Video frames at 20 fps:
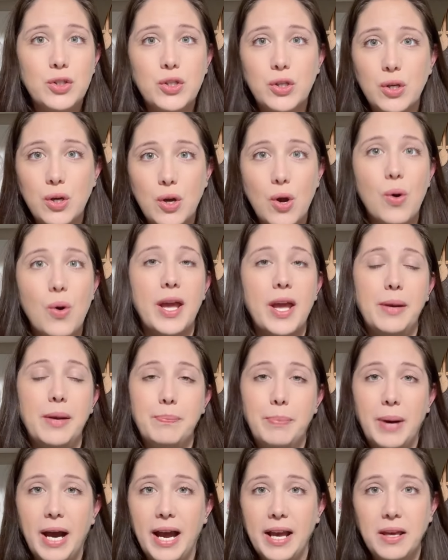to go
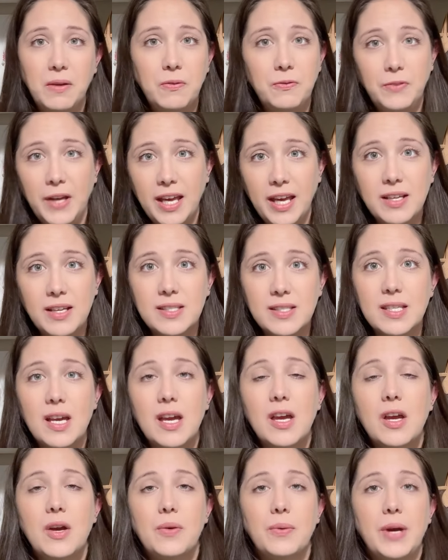and buy fakes,
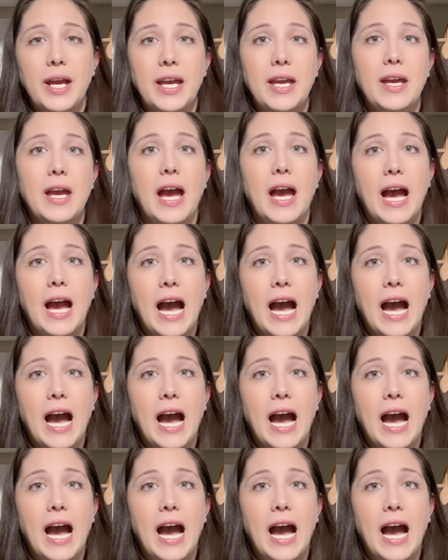right?